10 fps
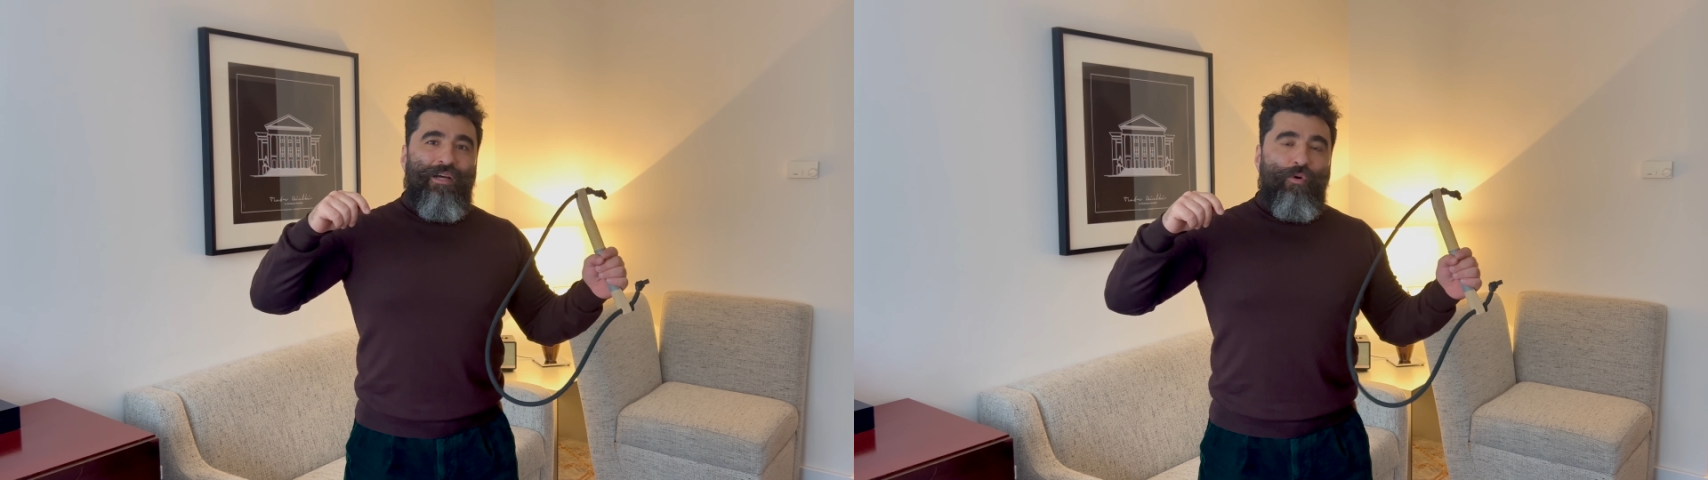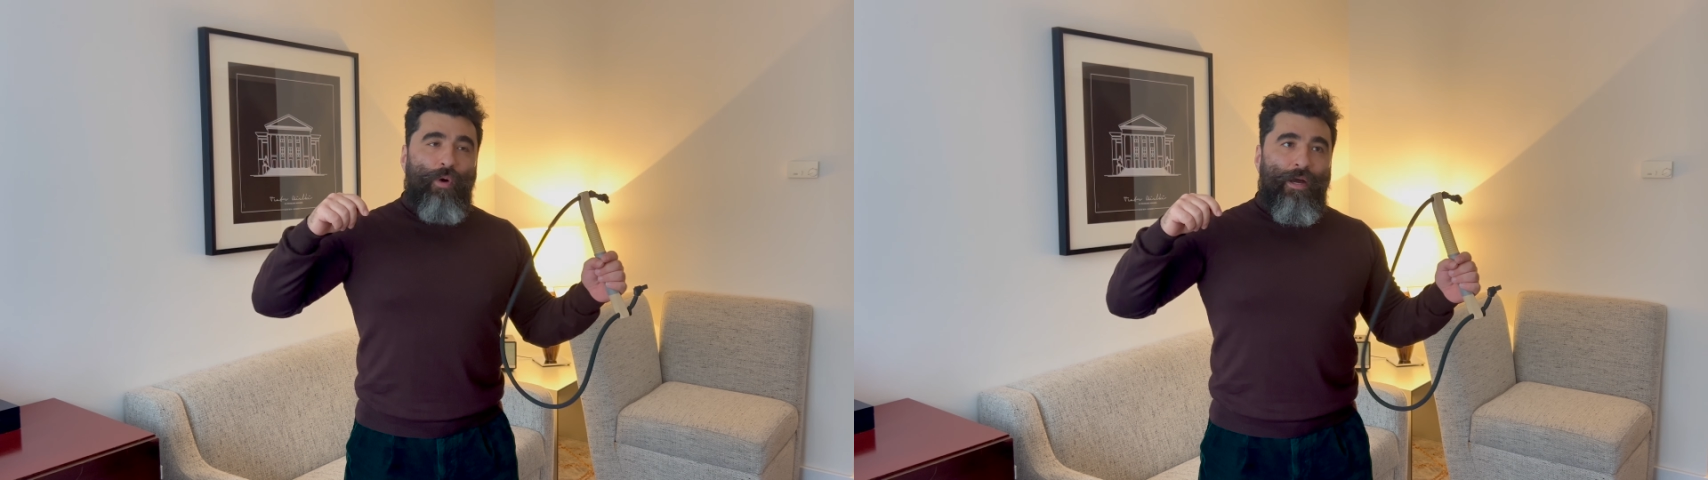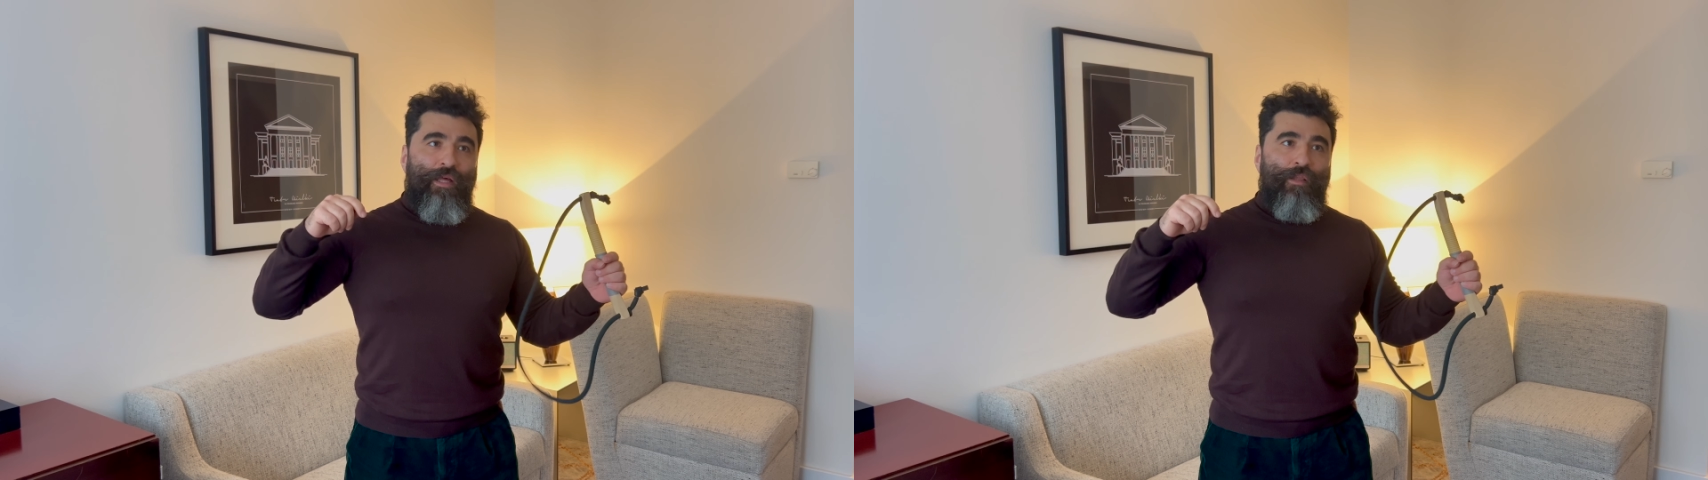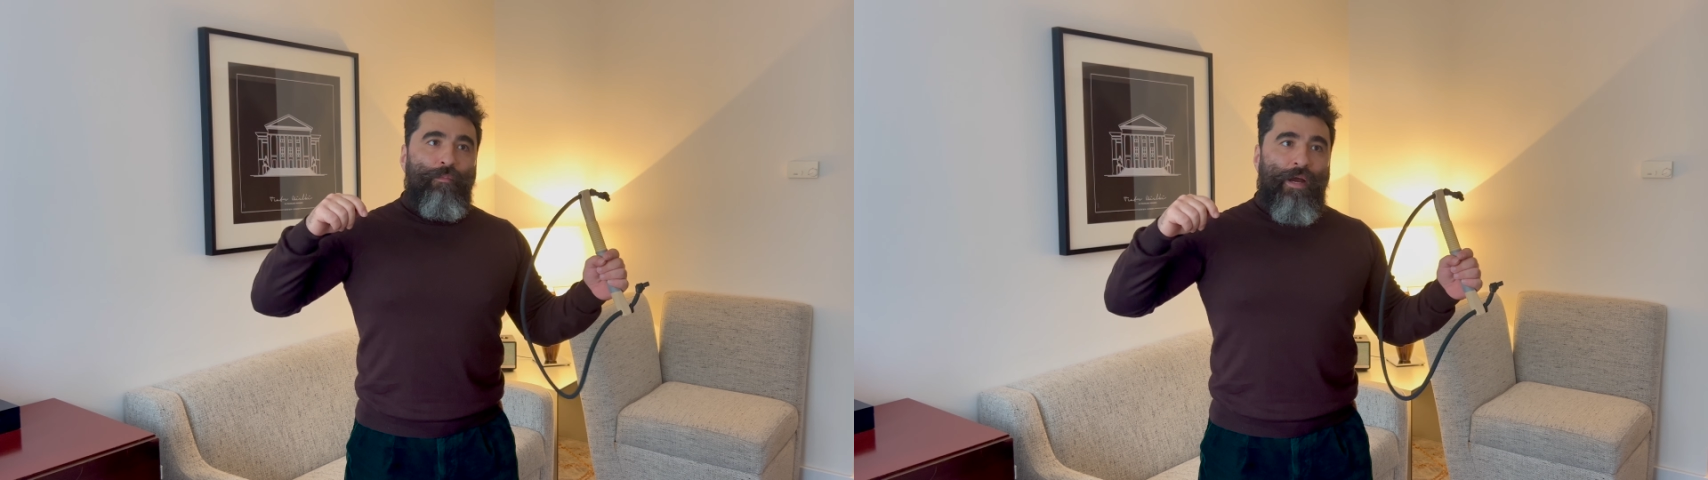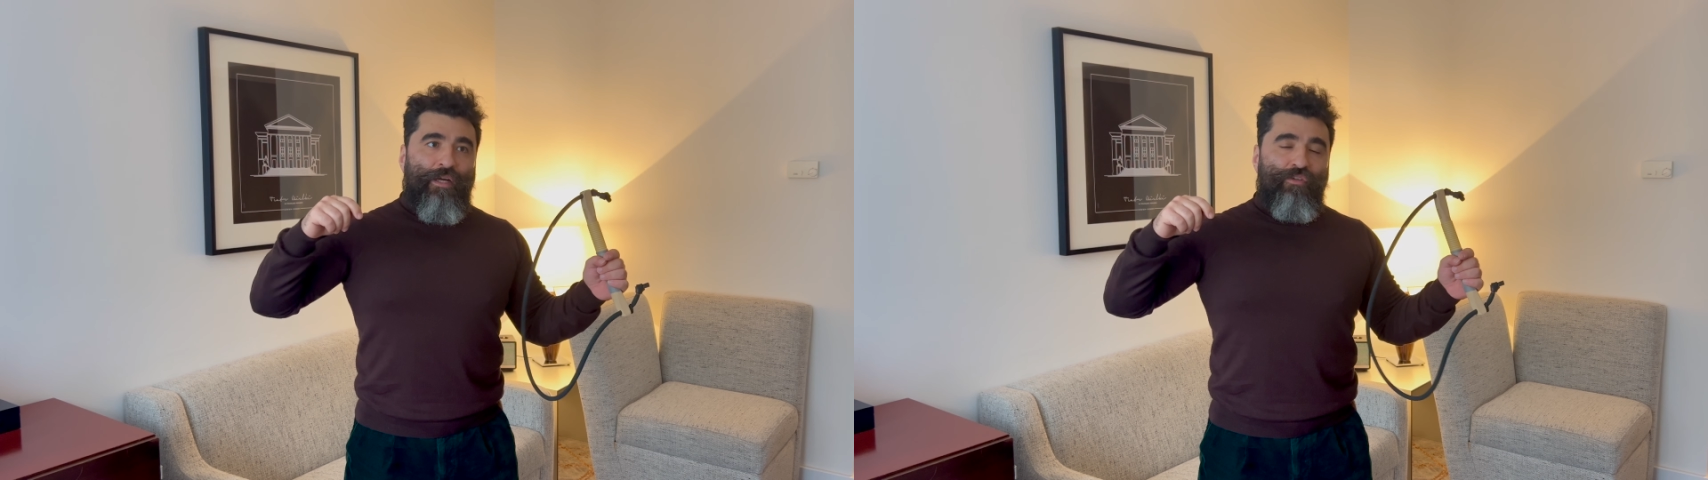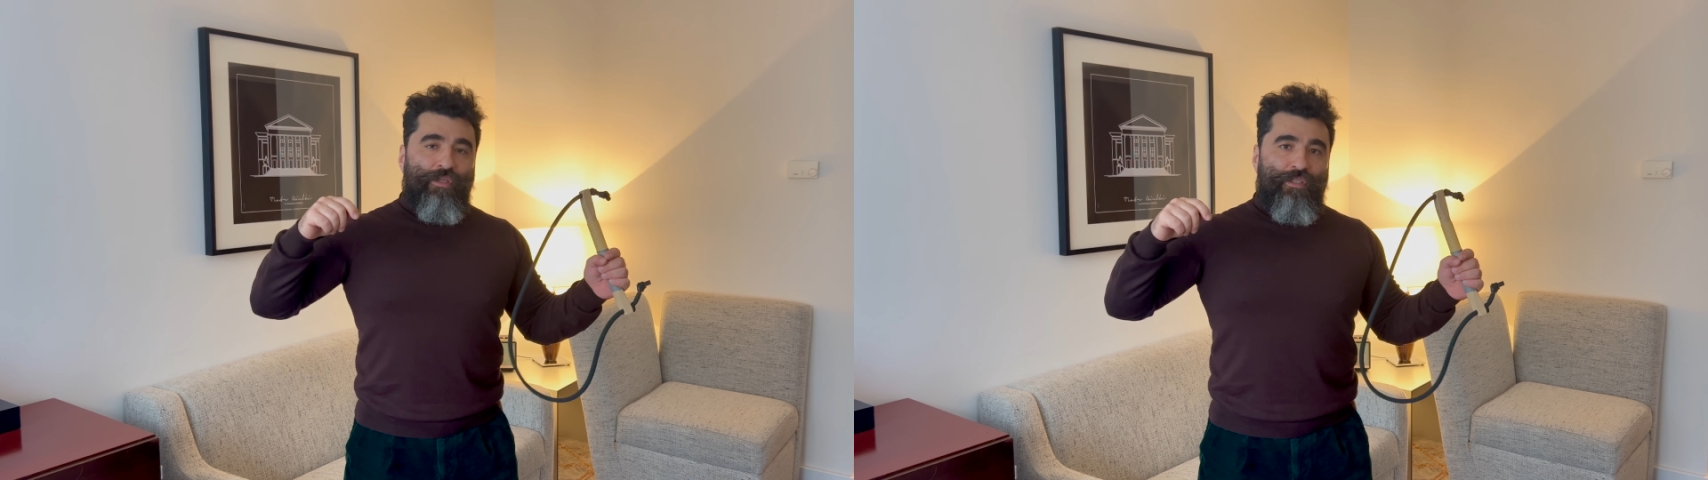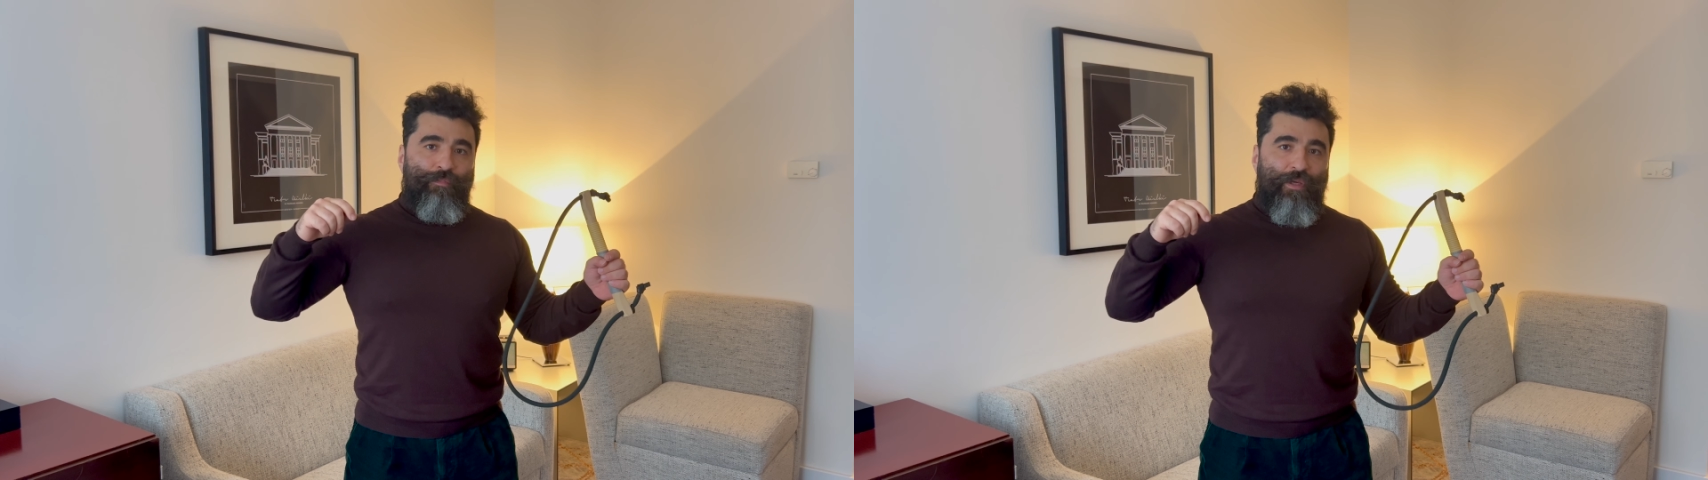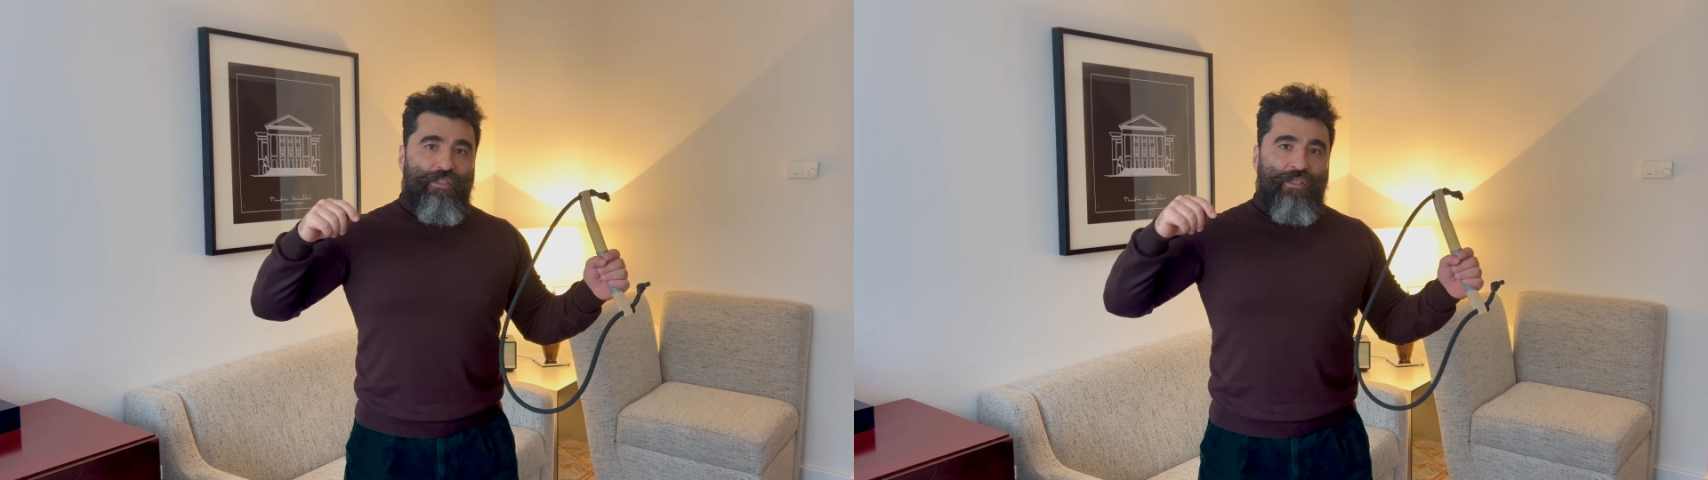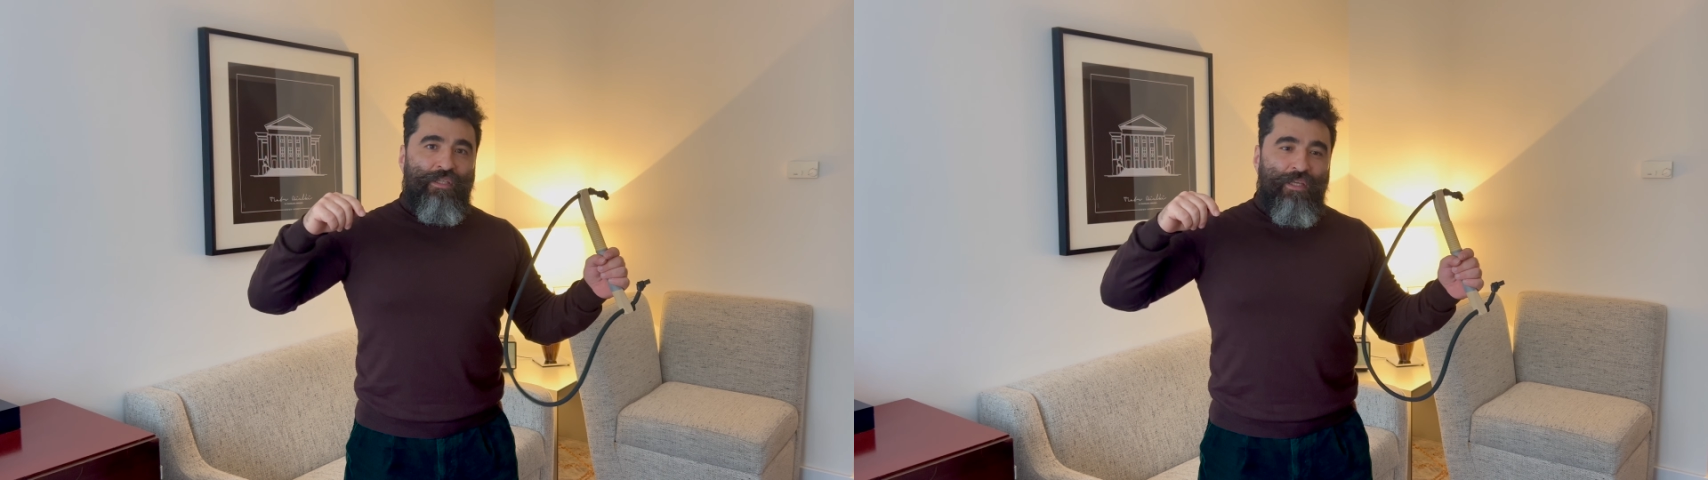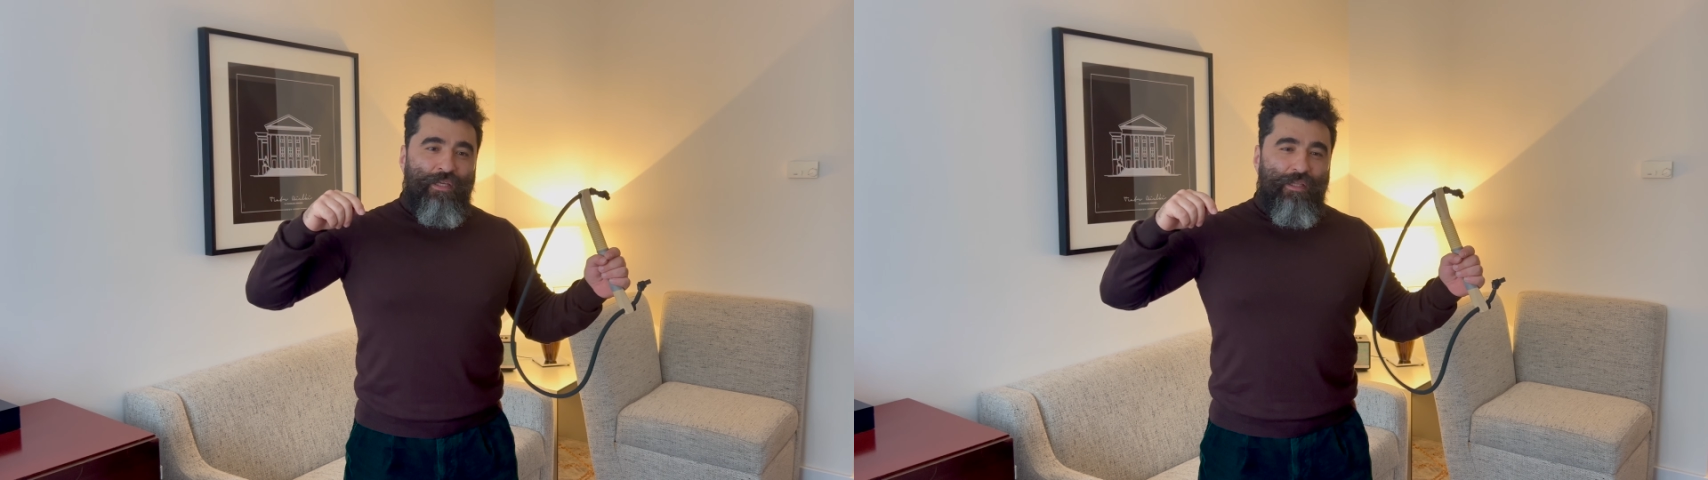while macro expanding,